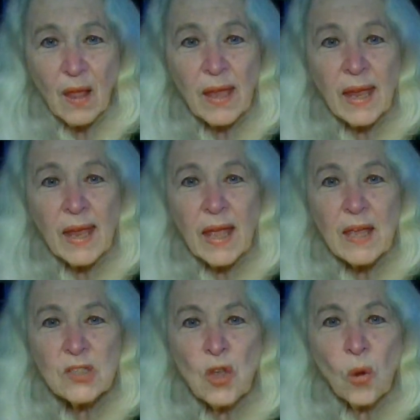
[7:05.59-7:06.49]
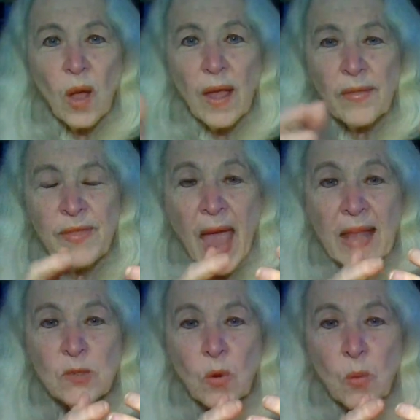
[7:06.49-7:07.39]
Okay, so
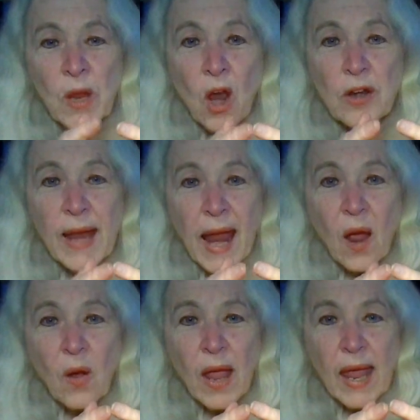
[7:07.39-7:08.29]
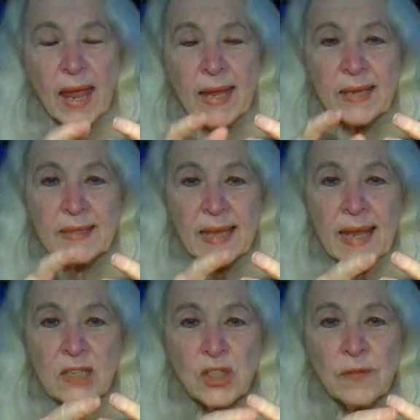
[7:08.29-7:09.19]
that's where we are now, is
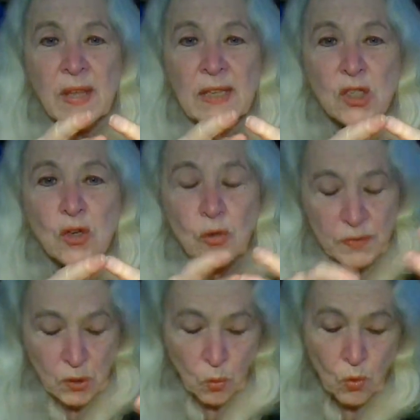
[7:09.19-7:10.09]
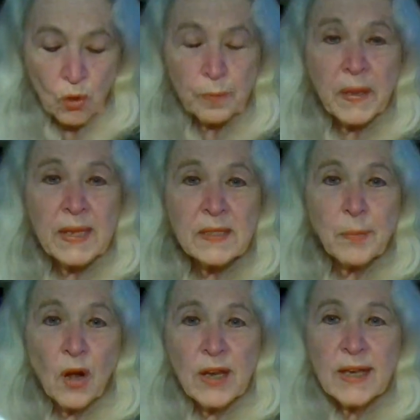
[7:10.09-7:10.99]
each of these groups, the World Peace
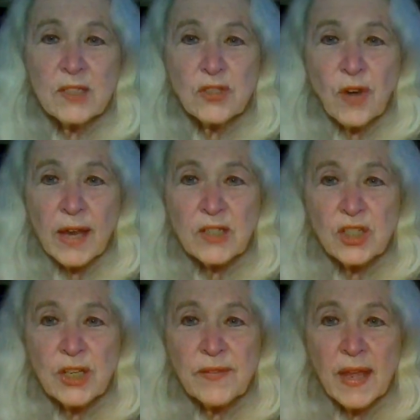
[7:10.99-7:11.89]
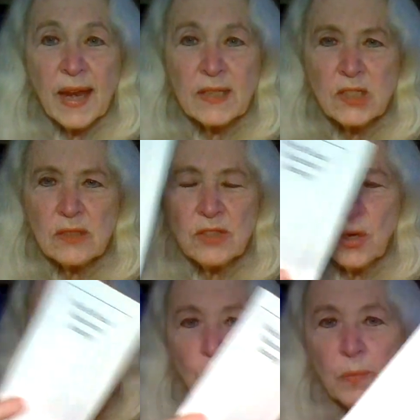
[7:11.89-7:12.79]
Marketing Strategy that I
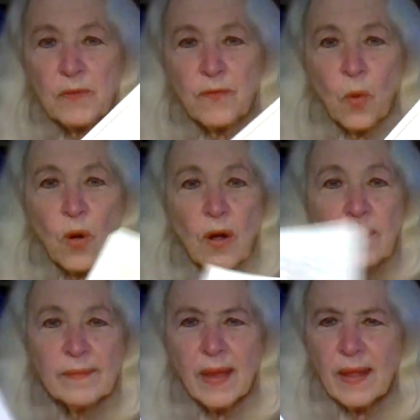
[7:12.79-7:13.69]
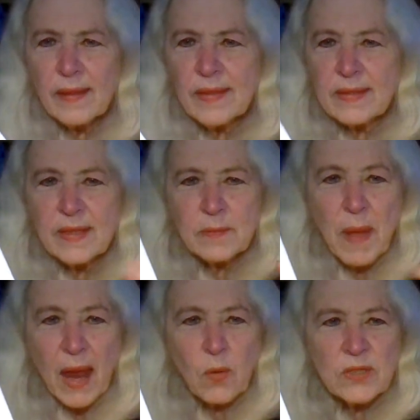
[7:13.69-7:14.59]
showed you before. This is
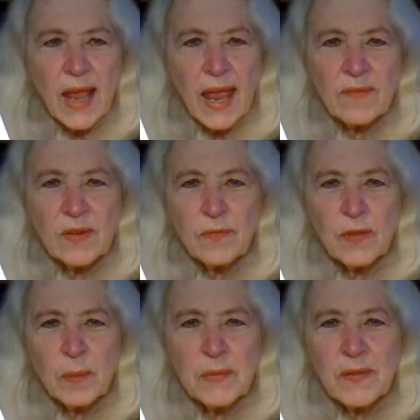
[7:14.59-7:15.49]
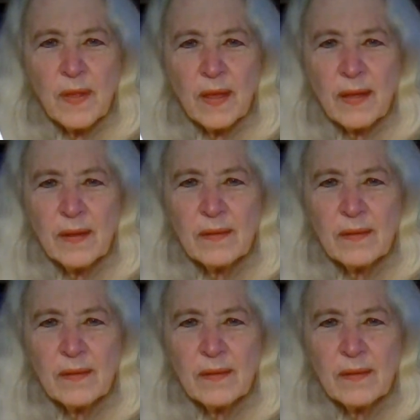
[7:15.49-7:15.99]
backwards. I haven't flipped the